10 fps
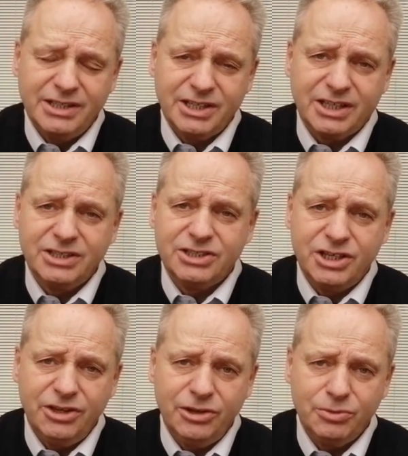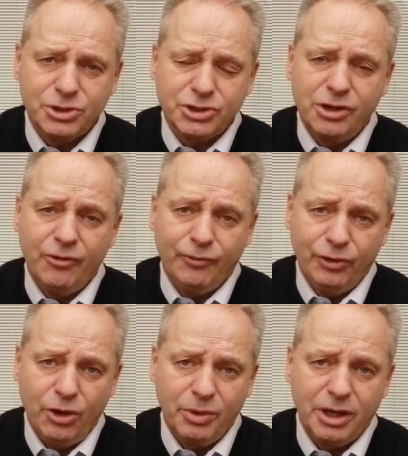is a continuous
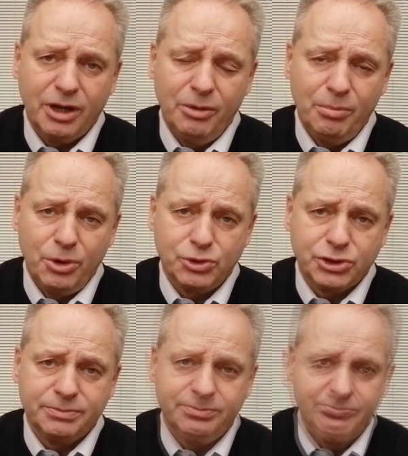flowing motion.